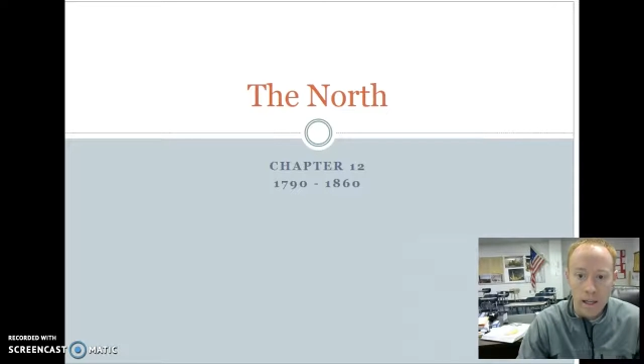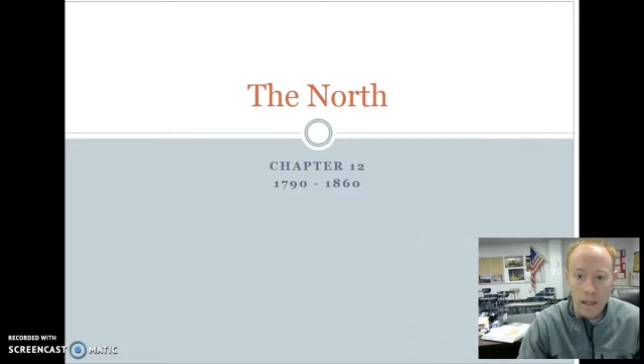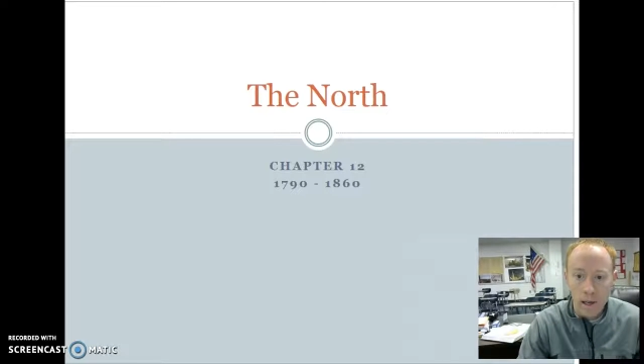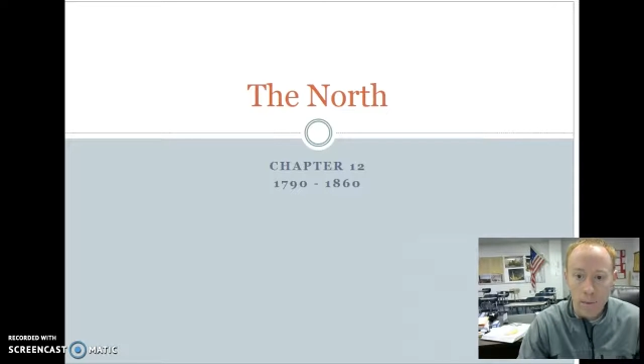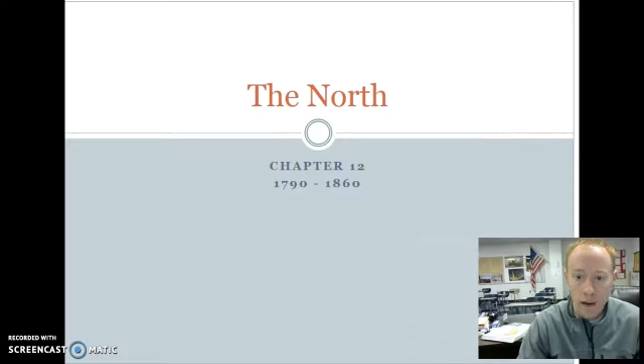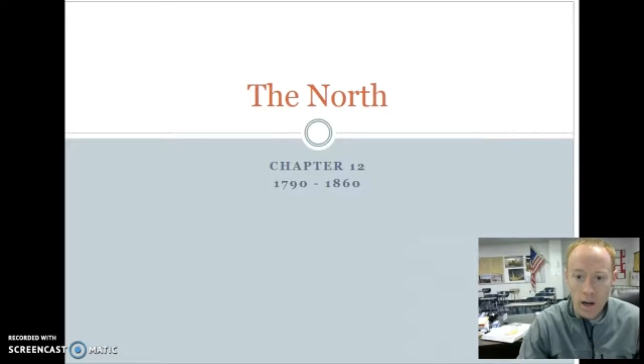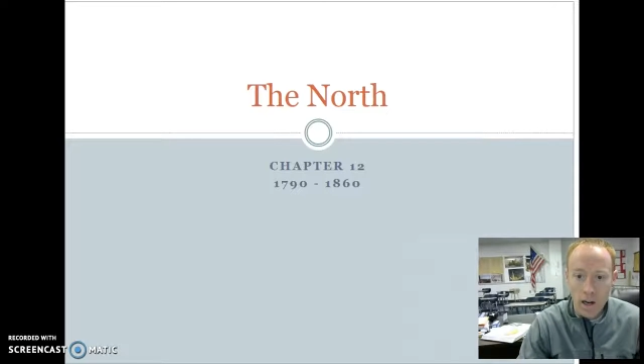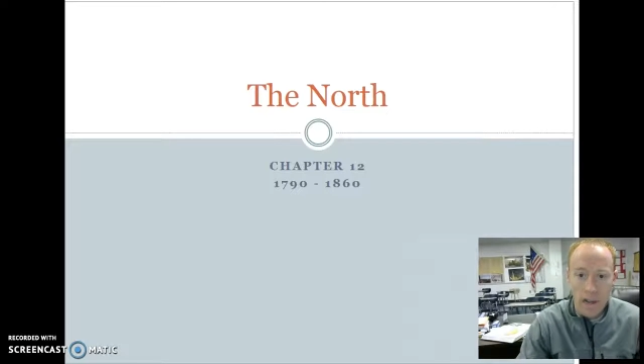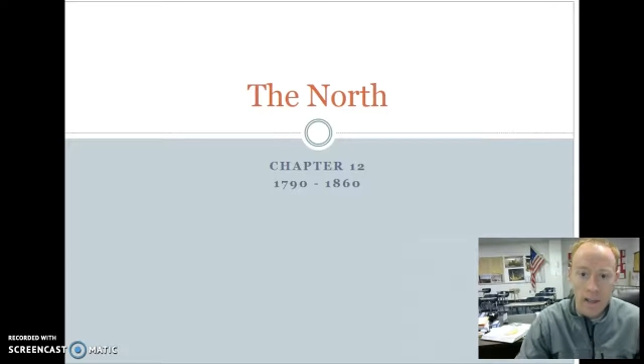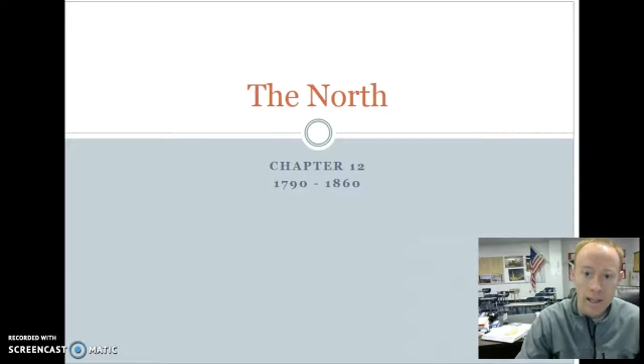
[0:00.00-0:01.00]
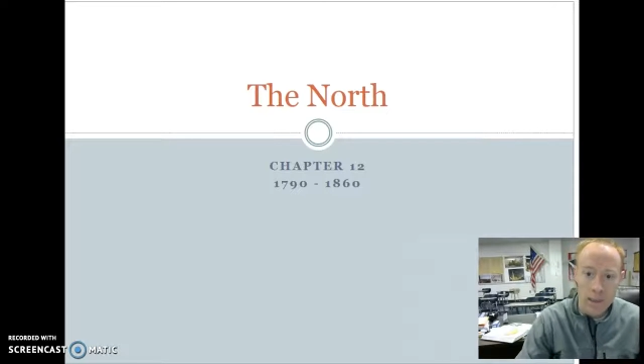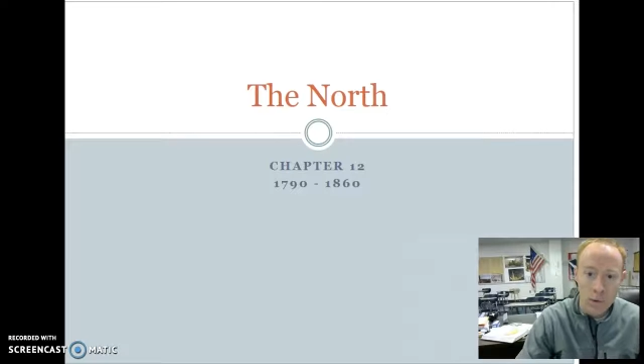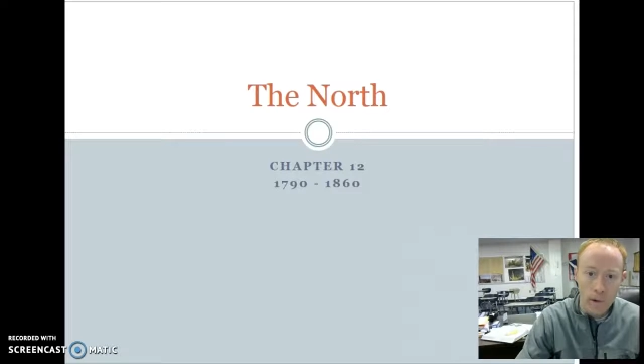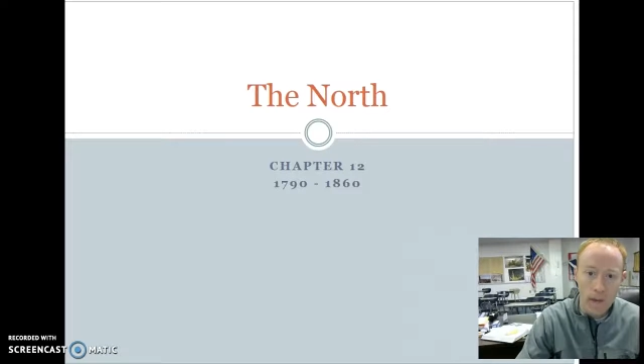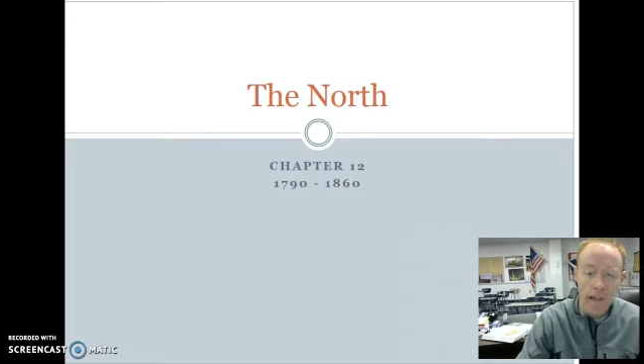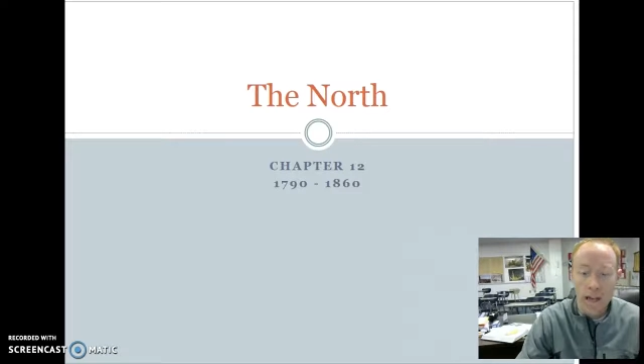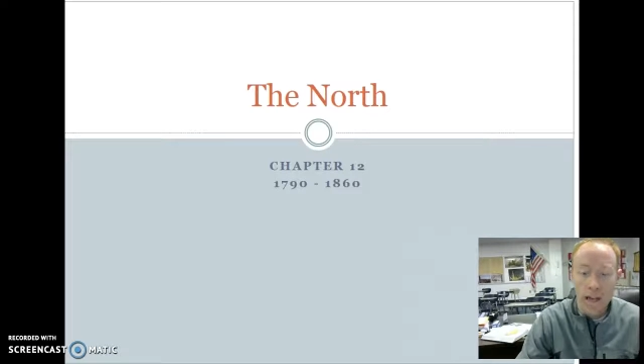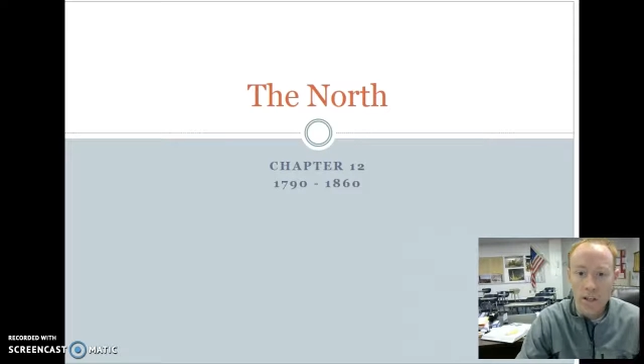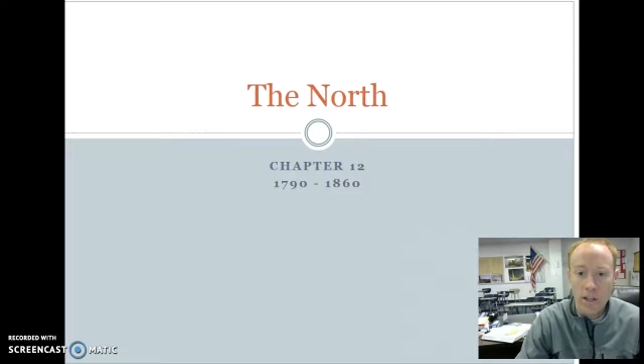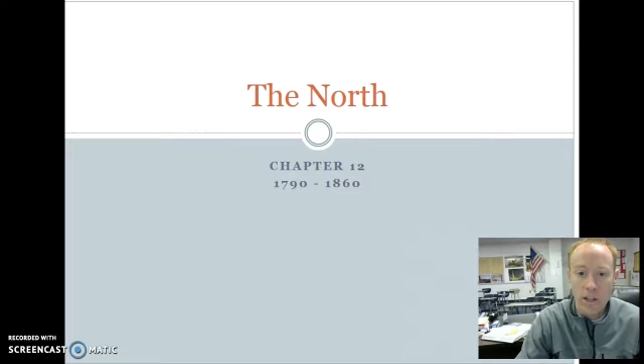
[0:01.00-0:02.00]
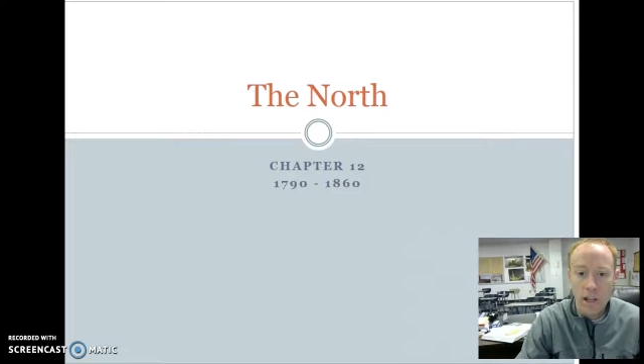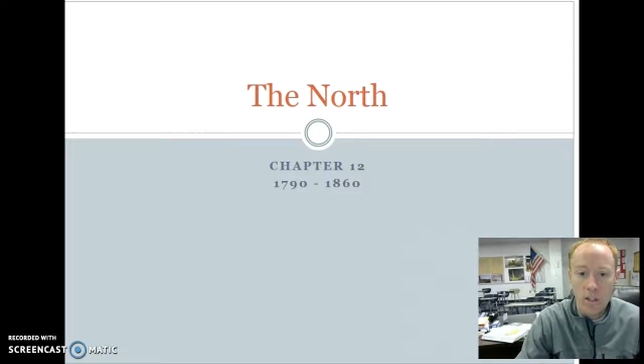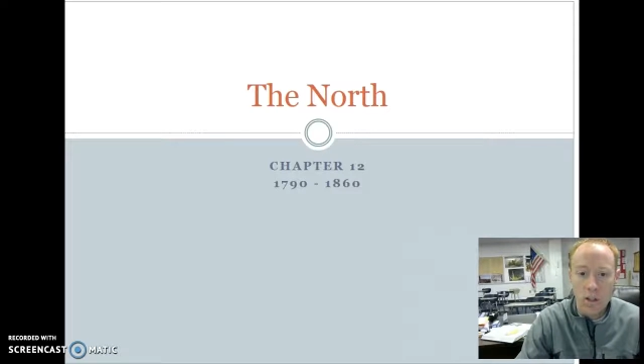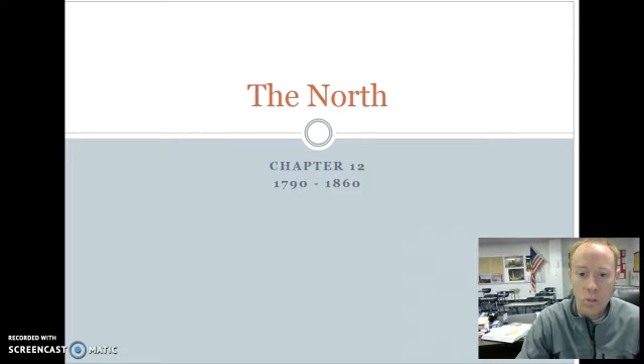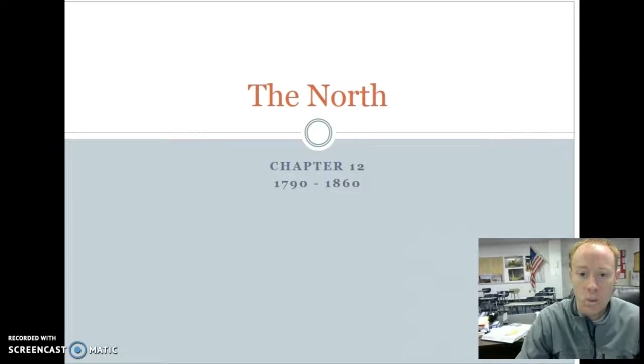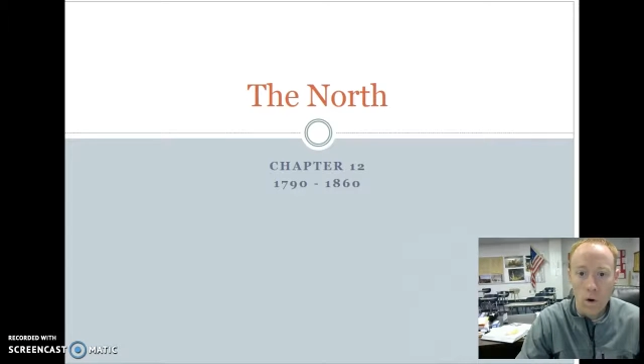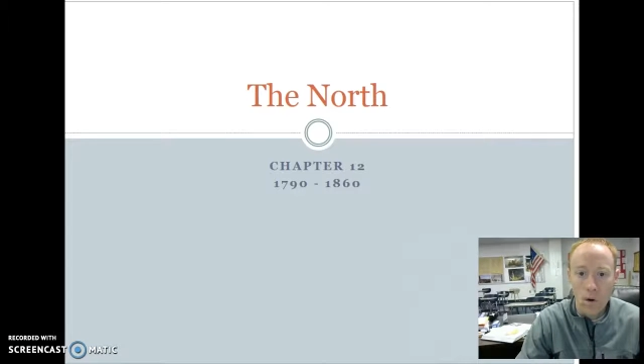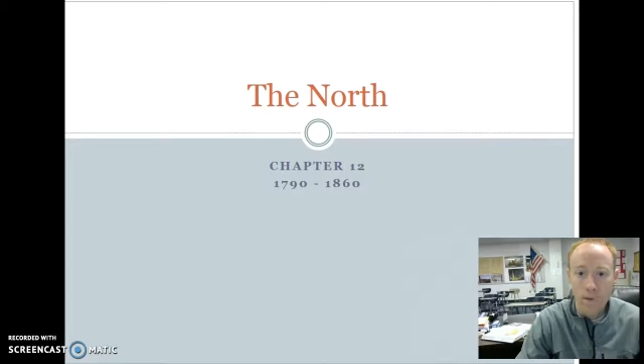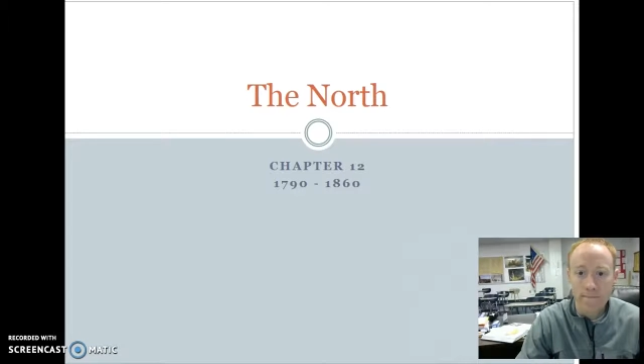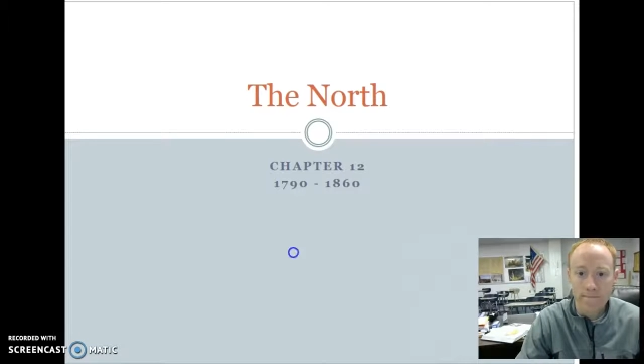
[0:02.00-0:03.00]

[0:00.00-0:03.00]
in America and in Britain, and how that changed the world.